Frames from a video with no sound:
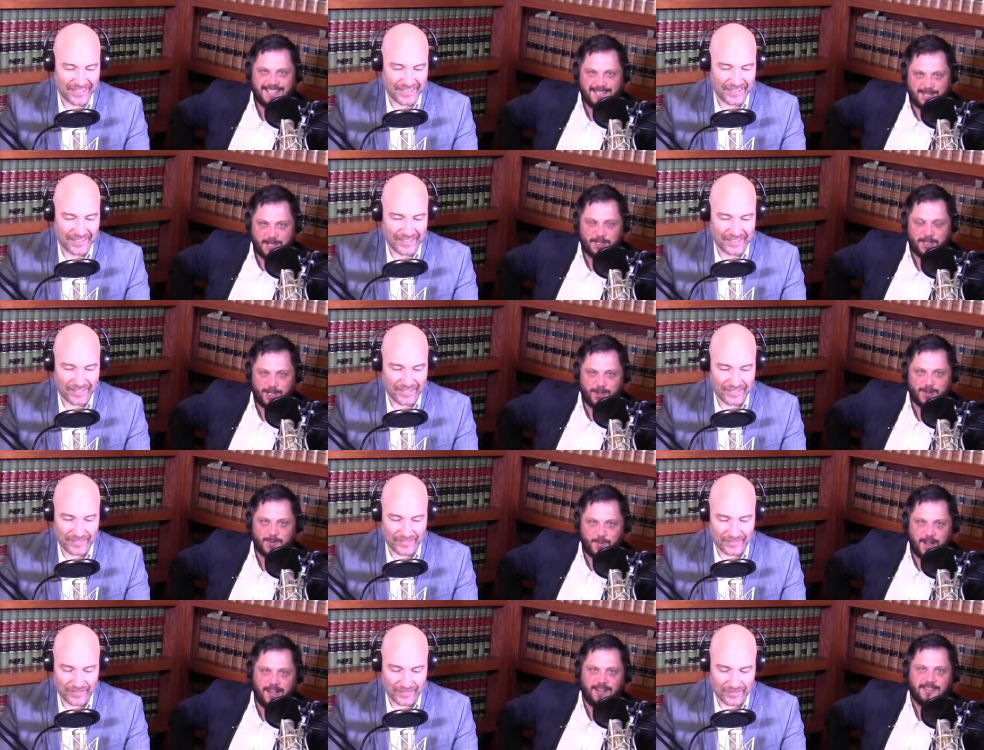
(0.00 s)
Speaker 1: this year as
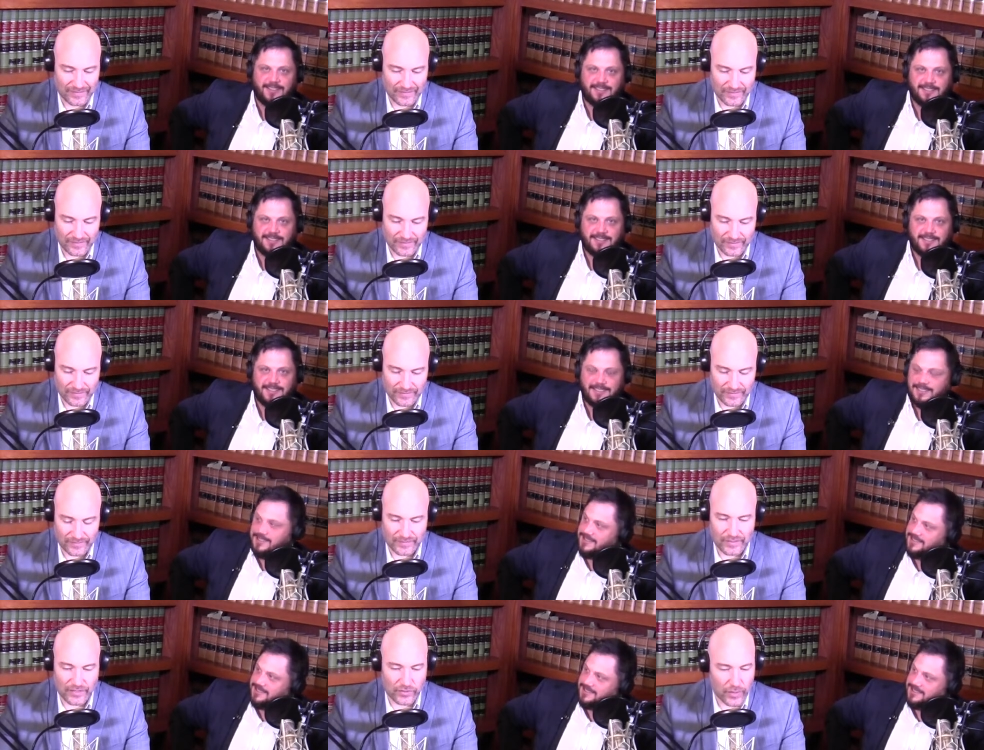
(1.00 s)
well.
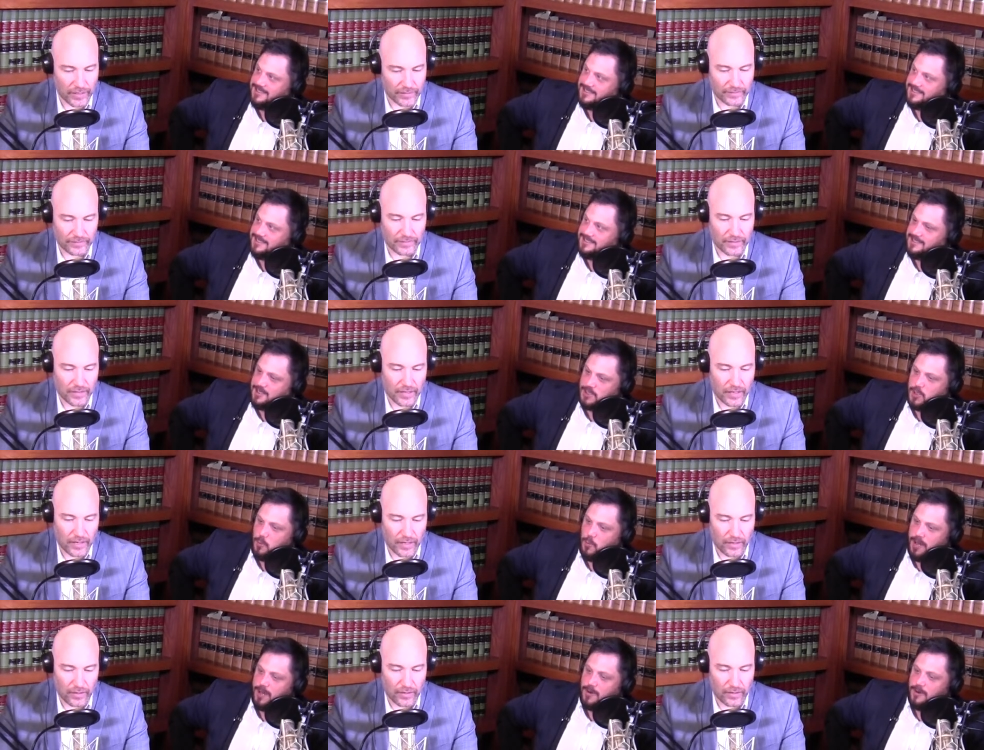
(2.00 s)
That's right. So
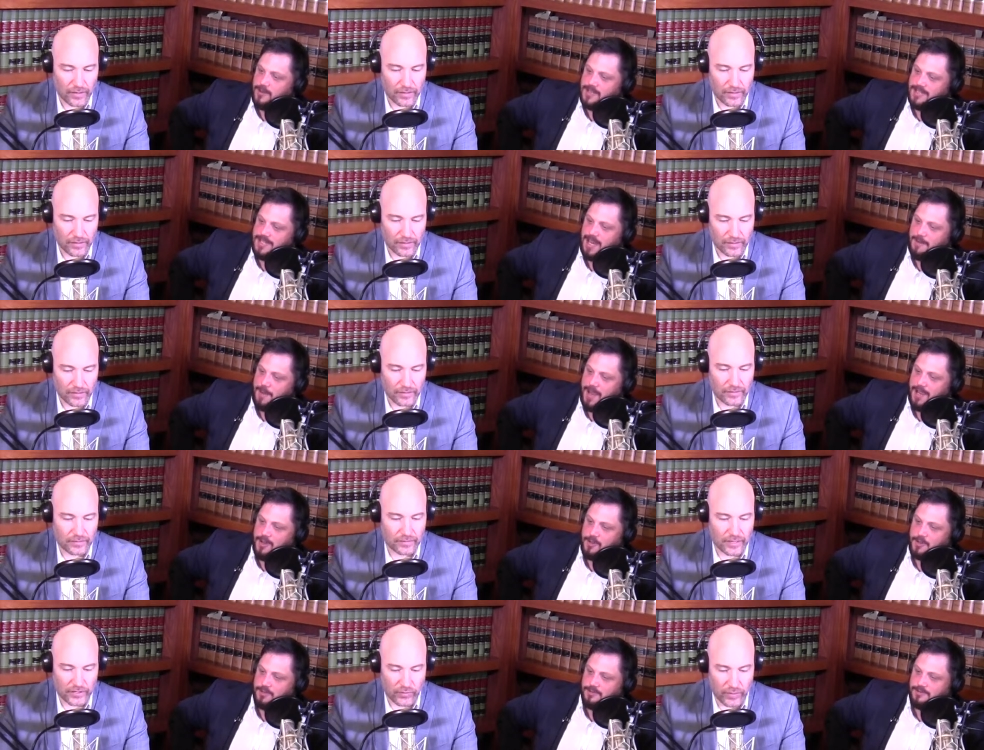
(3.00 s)
we are the same age.
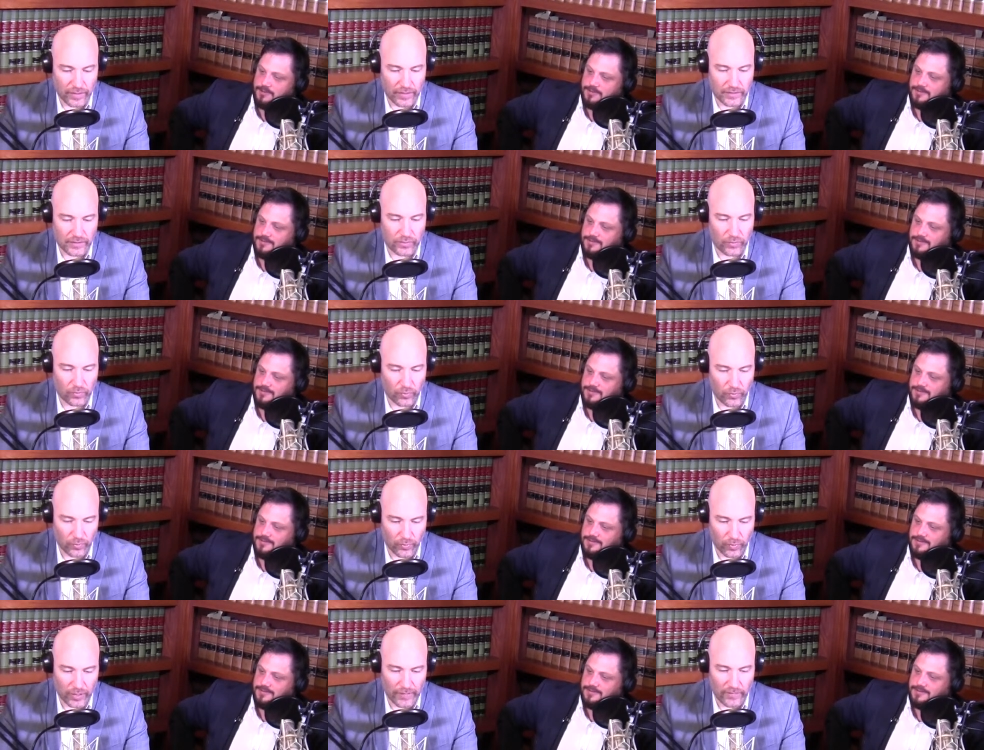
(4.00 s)
Speaker 2: That's right. So
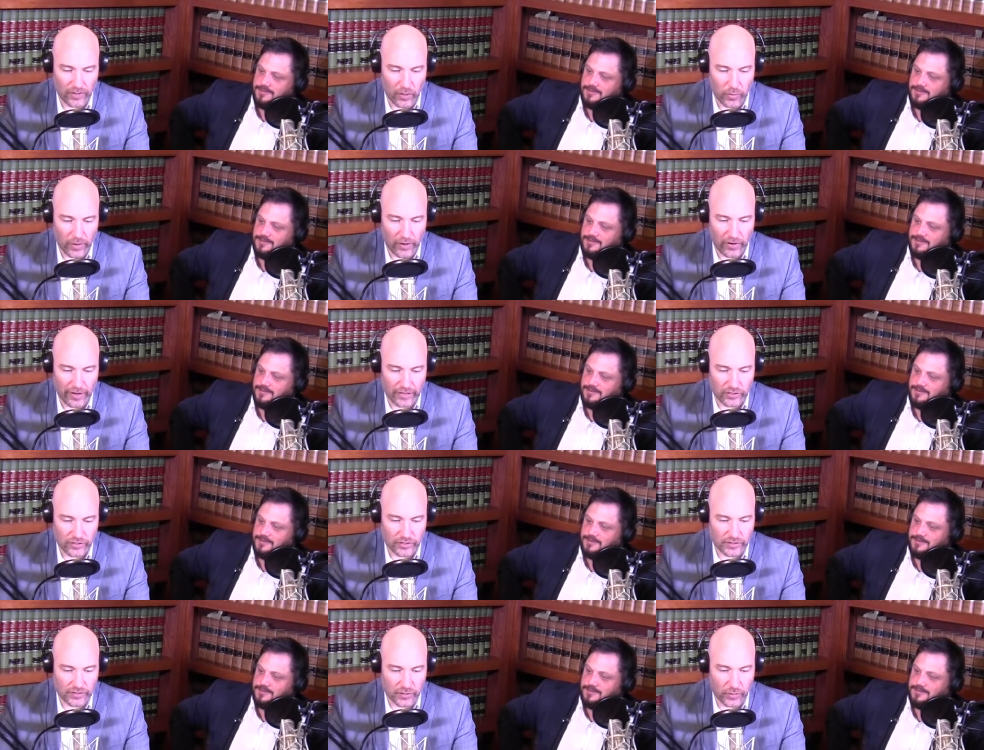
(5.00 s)
we're giving away our
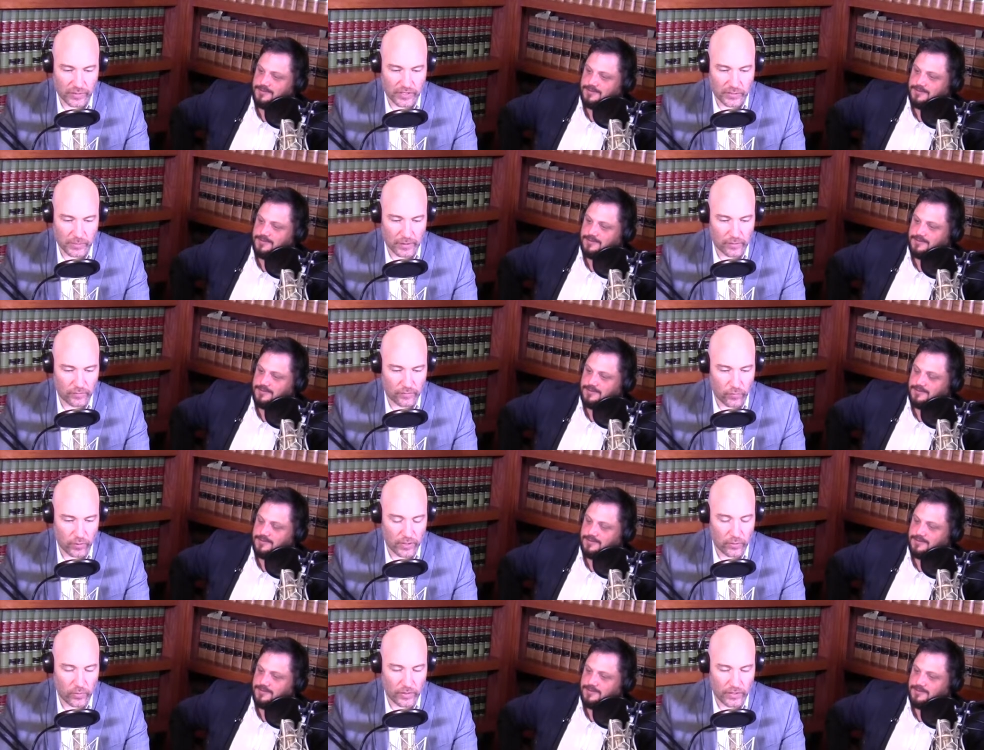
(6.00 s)
age. So it's been
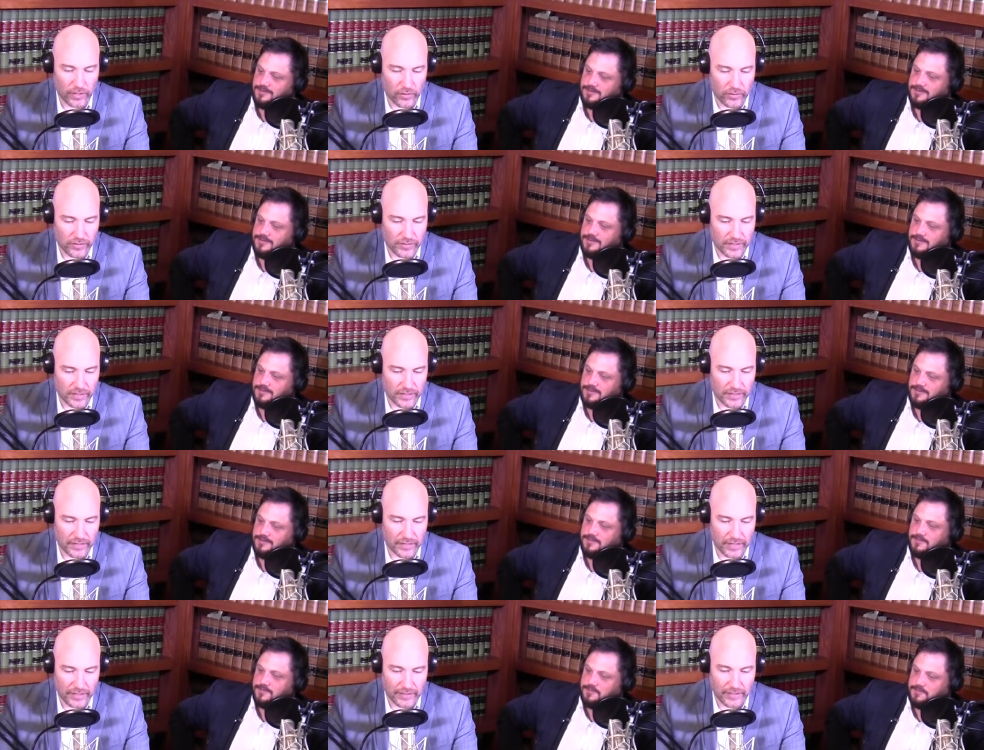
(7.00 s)
41 years since the
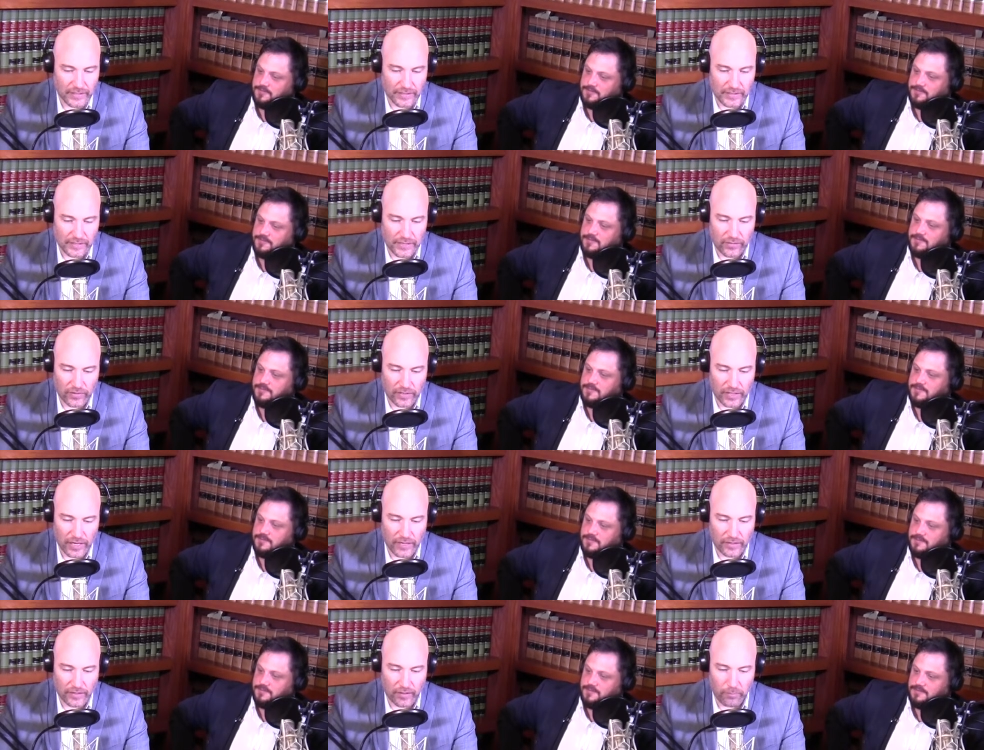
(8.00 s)

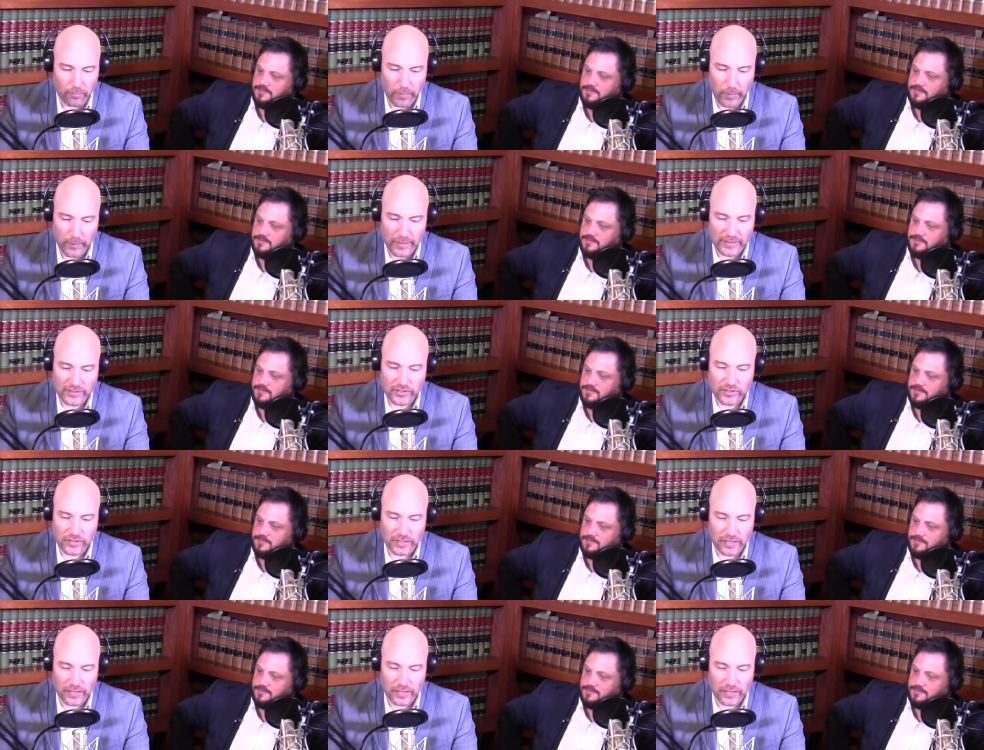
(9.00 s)
1978 amendments to